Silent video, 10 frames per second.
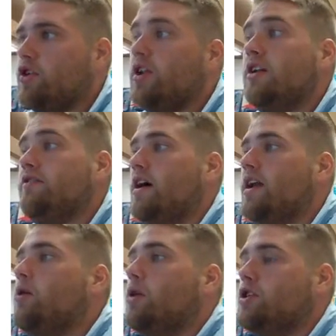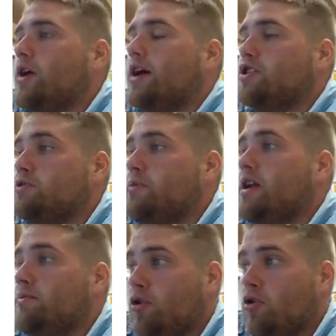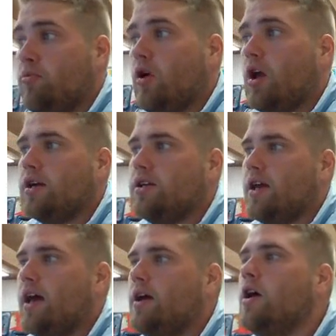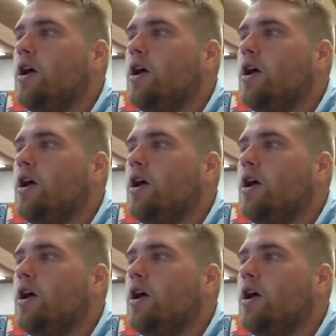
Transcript: you need to find out what you're actually spending per product, okay.